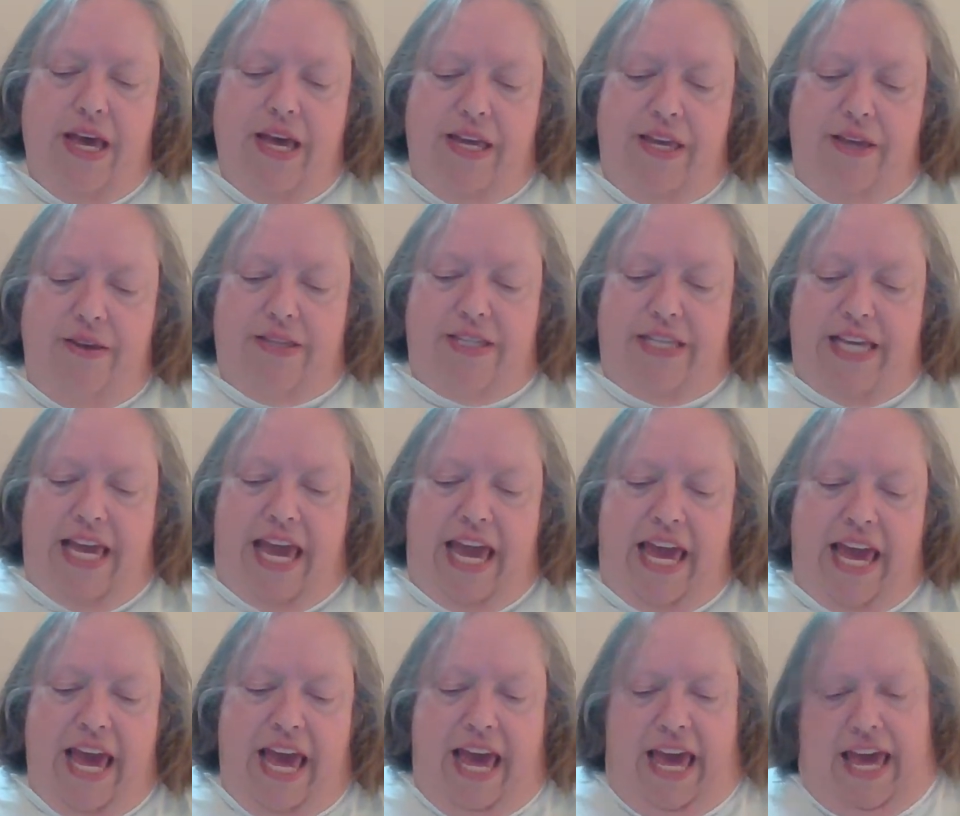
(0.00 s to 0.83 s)
You
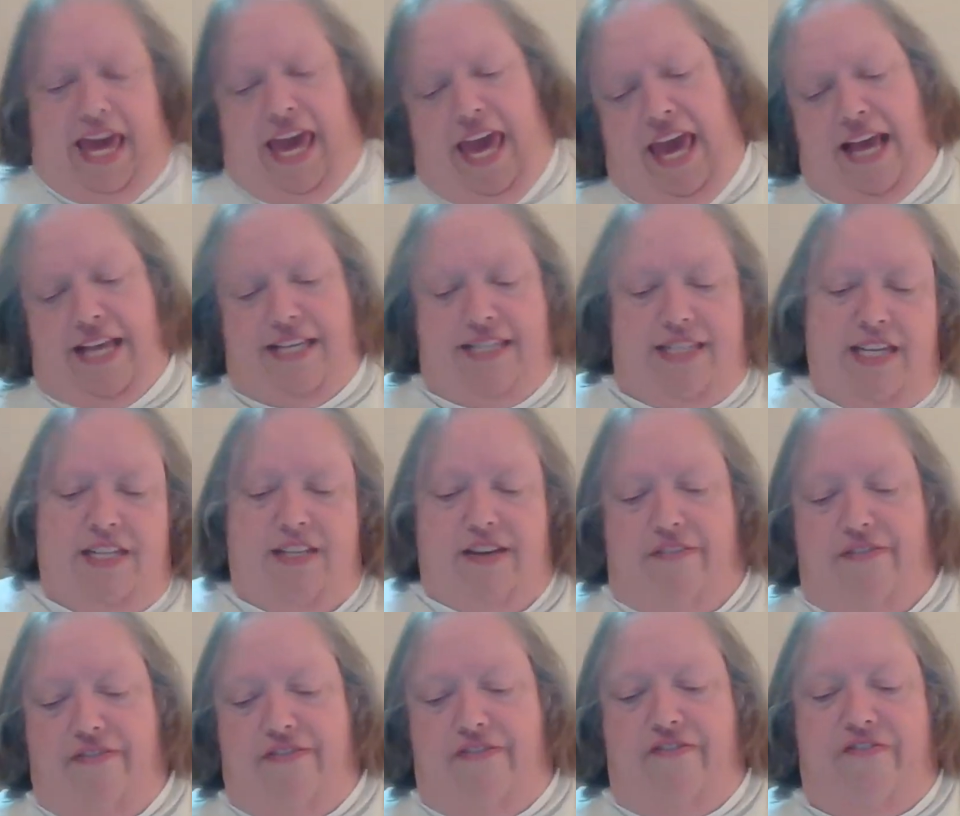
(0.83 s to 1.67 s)
see, he is such
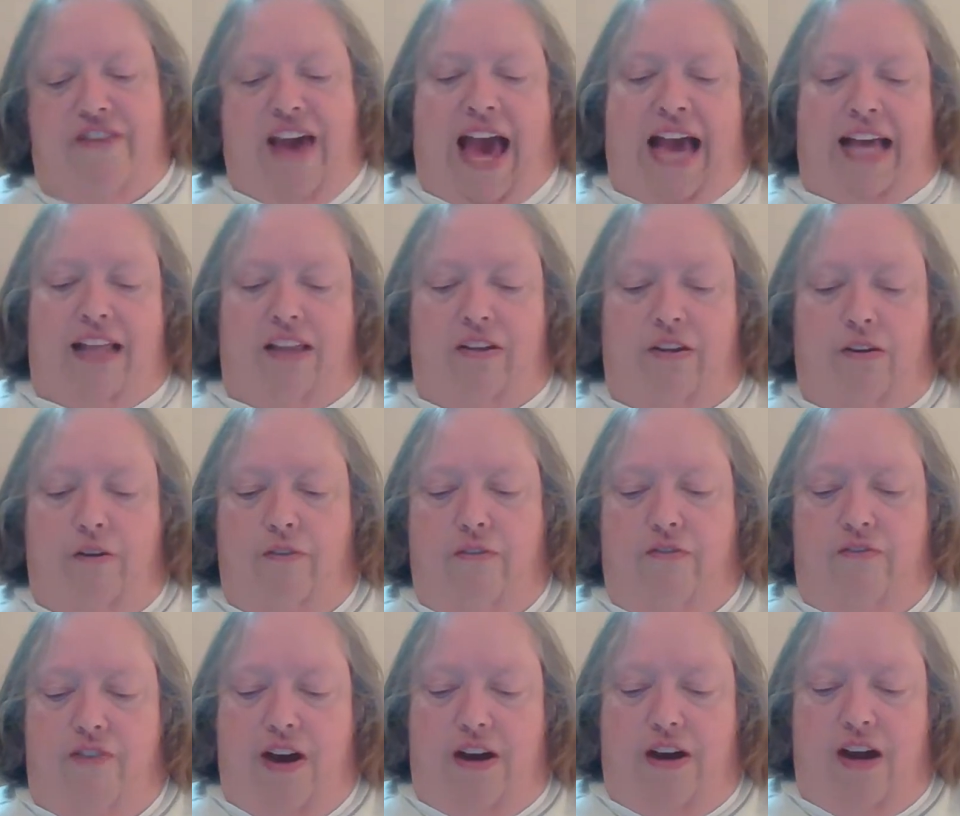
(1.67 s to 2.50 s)
a fat little
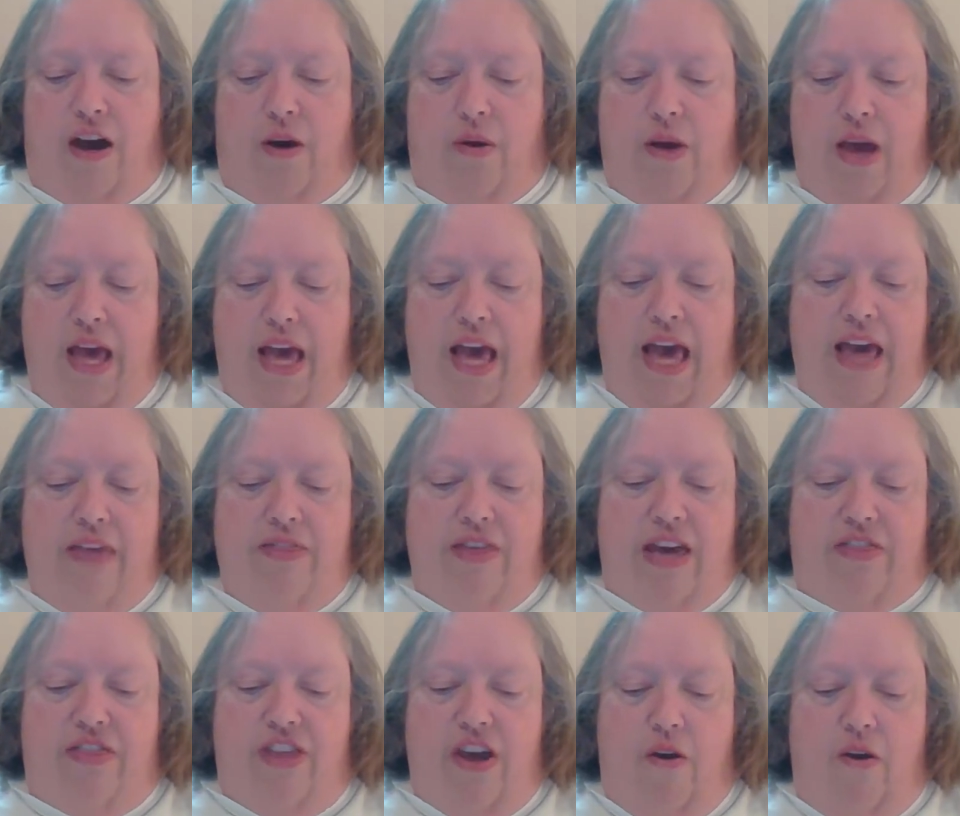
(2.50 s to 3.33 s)
fellow
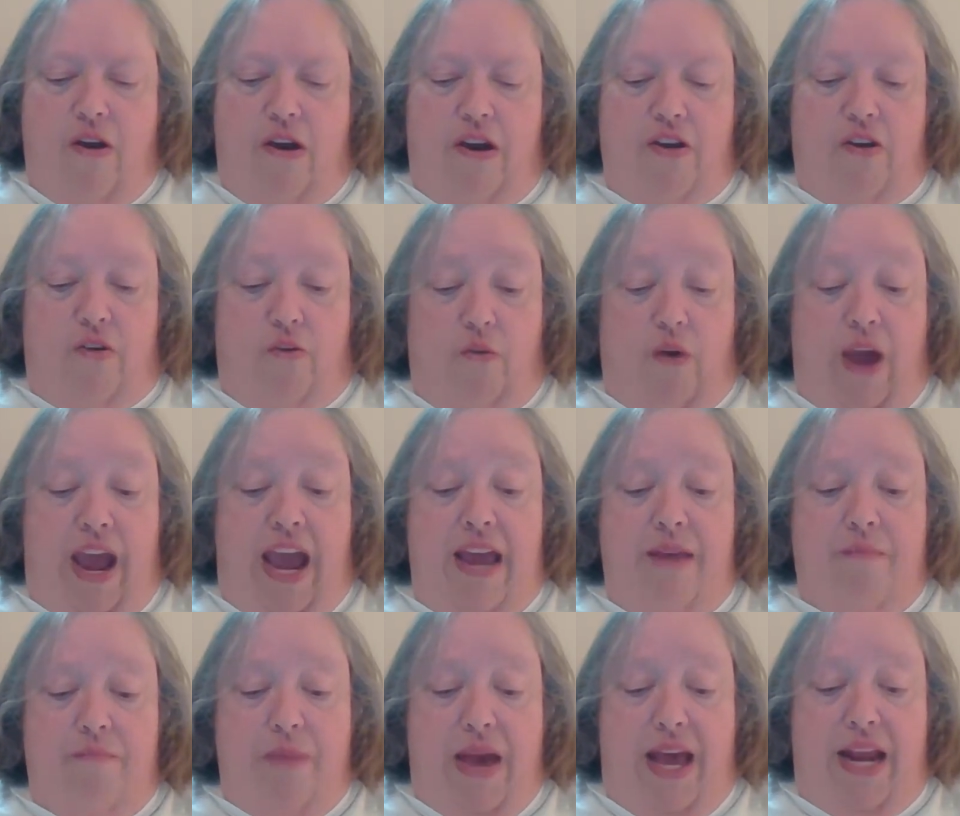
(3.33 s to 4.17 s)
that there are a
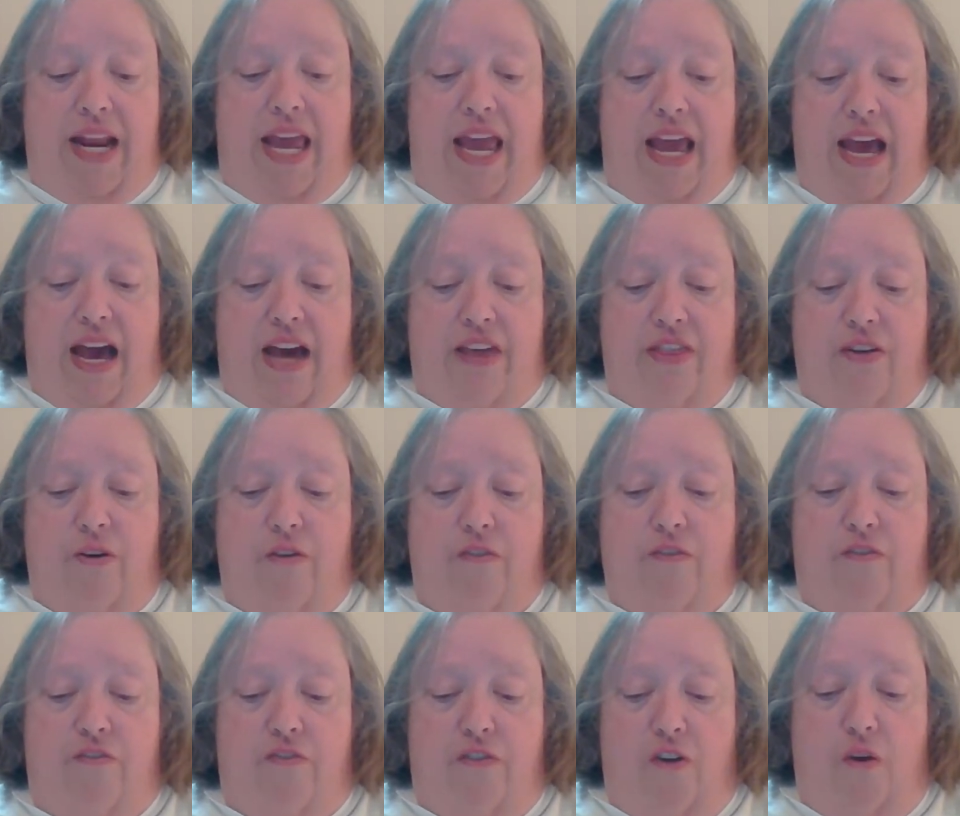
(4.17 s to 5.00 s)
great many other
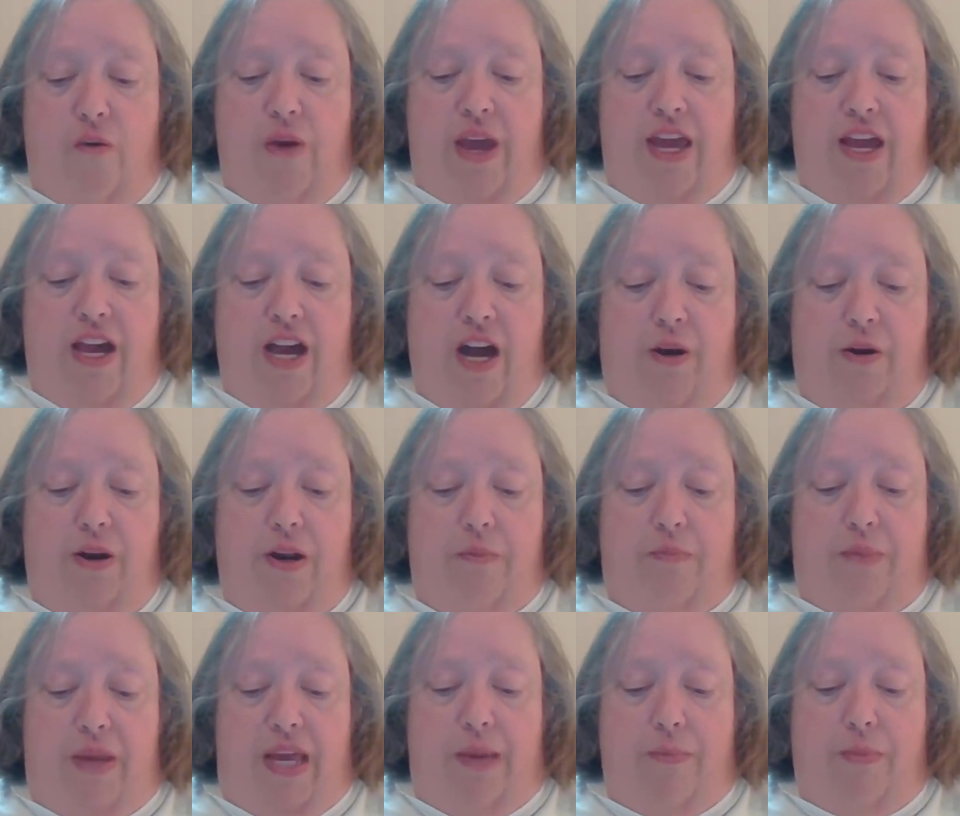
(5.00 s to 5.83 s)
furry
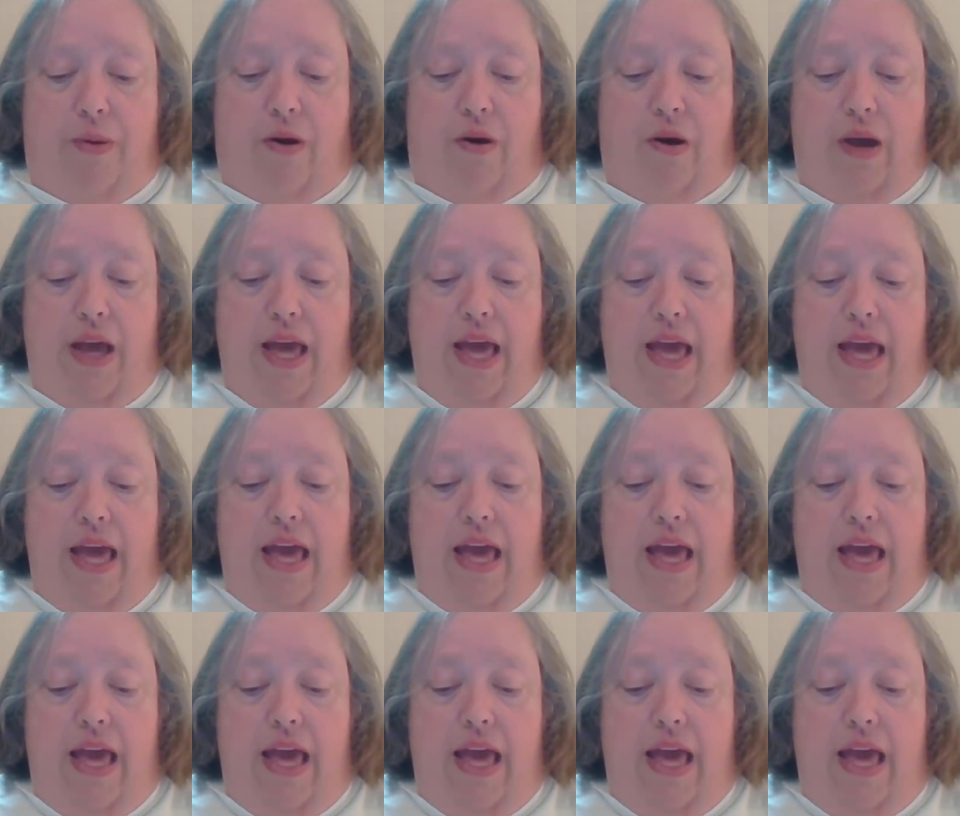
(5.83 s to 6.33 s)
coated people,